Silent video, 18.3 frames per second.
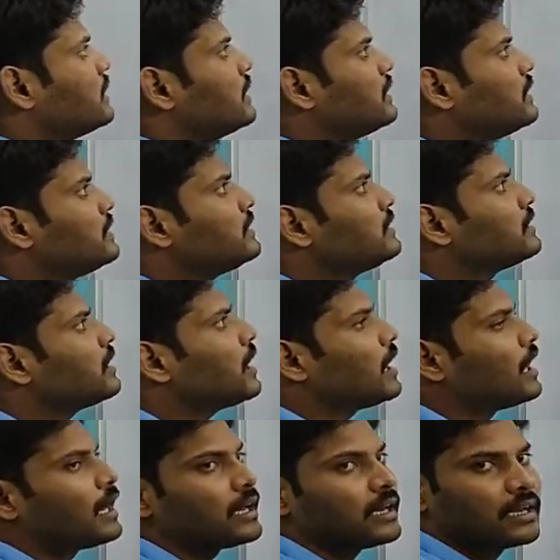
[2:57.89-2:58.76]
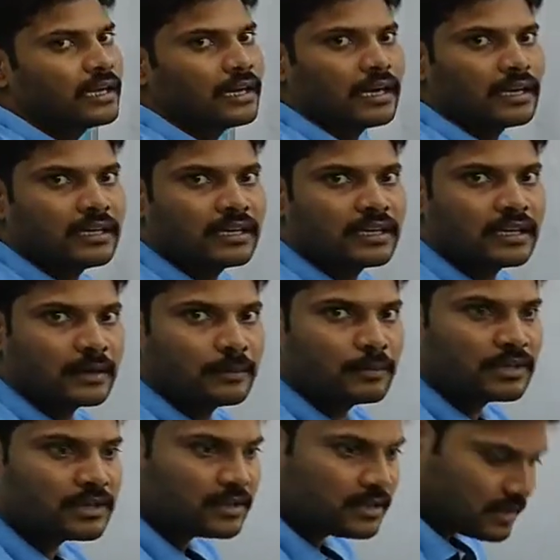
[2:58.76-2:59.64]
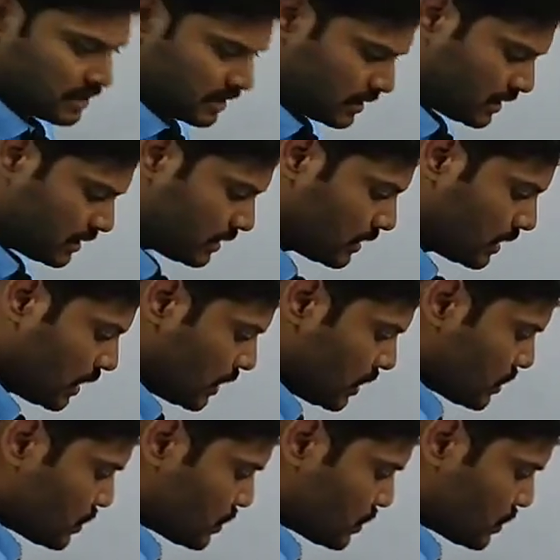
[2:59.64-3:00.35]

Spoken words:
in the organic chemistry.